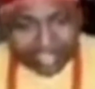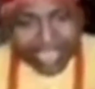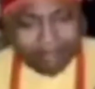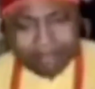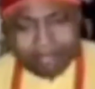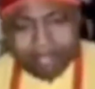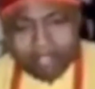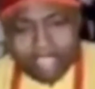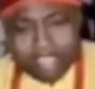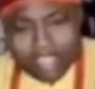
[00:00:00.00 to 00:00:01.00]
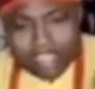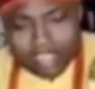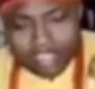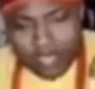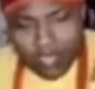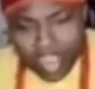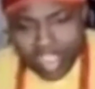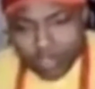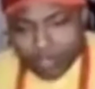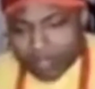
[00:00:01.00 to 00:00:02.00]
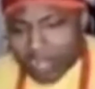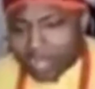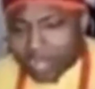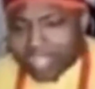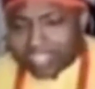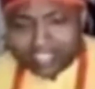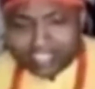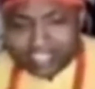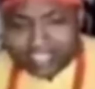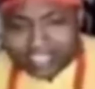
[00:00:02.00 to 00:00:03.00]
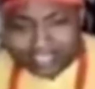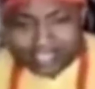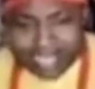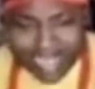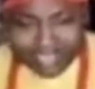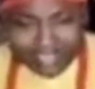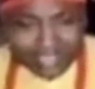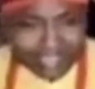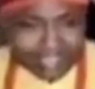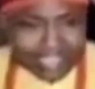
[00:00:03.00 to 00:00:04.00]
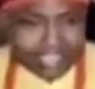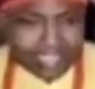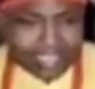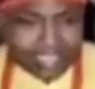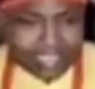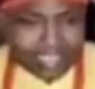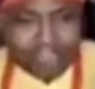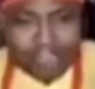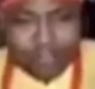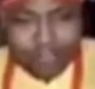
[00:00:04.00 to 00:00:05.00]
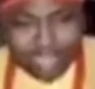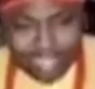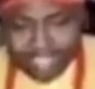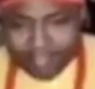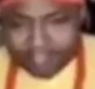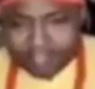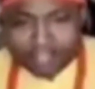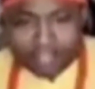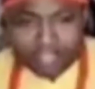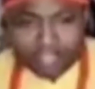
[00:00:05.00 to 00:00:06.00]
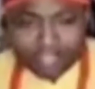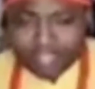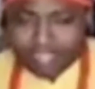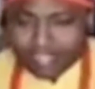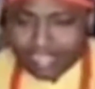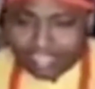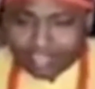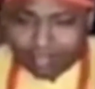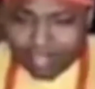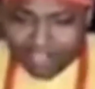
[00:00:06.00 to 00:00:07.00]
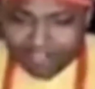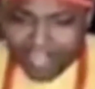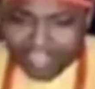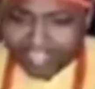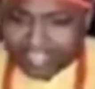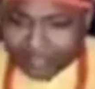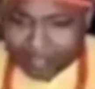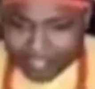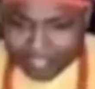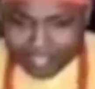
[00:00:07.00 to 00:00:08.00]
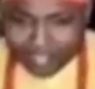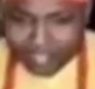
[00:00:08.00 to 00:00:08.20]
Now, where you people are not getting things right is that if you believe that Biafra is a spirit,